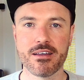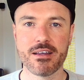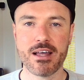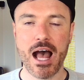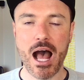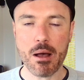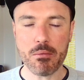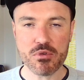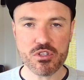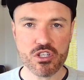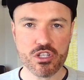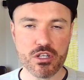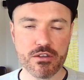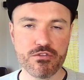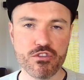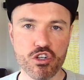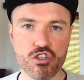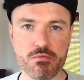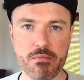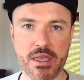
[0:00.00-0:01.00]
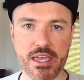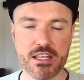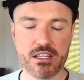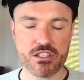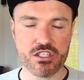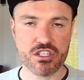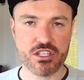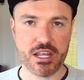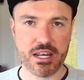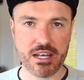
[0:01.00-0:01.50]
Amazon have just made
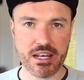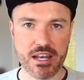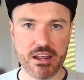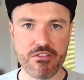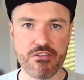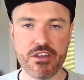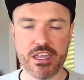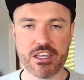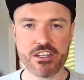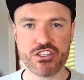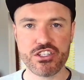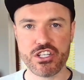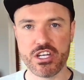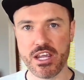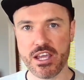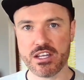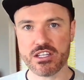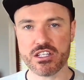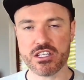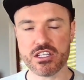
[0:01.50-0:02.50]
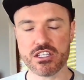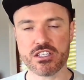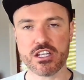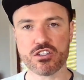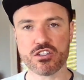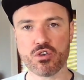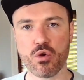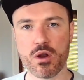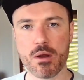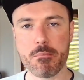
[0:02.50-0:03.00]
significant changes that's
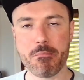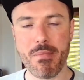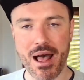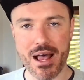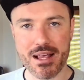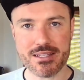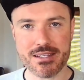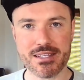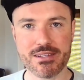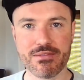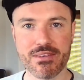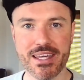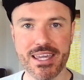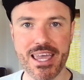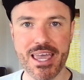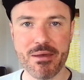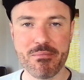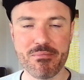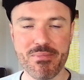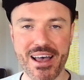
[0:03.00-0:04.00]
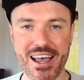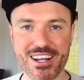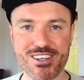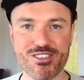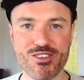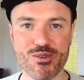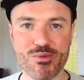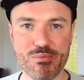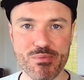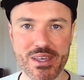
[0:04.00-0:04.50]
going to massively impact
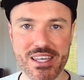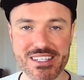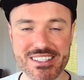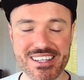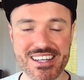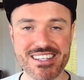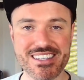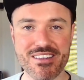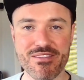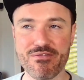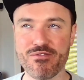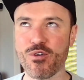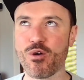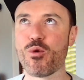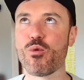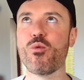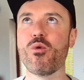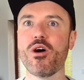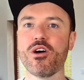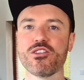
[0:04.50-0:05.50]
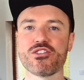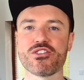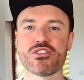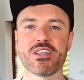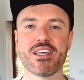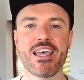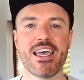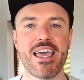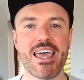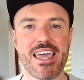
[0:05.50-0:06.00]
your business, and for once
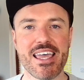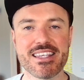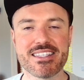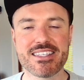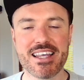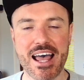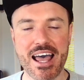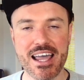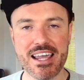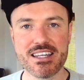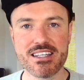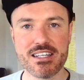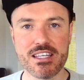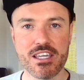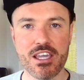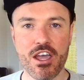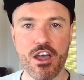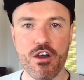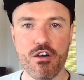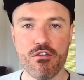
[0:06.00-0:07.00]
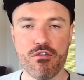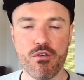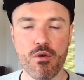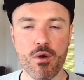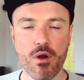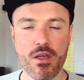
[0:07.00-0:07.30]
it's actually for